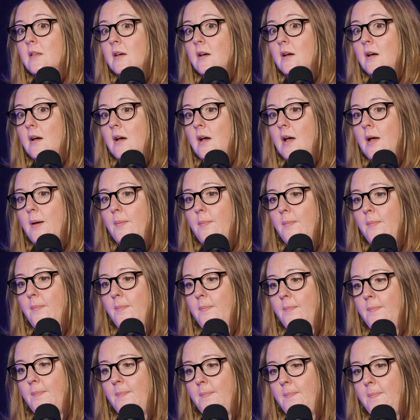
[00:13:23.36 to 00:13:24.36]
that
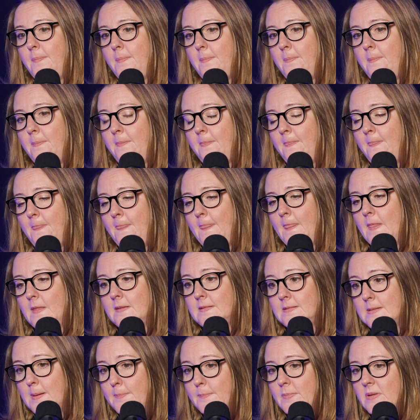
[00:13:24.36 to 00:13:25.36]

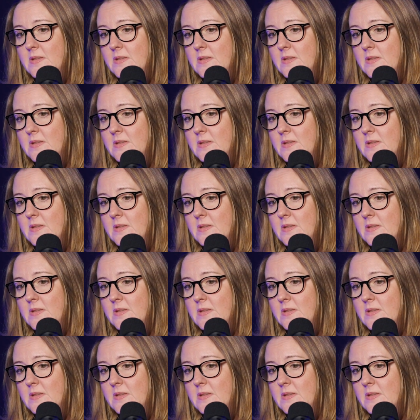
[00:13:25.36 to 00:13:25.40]
some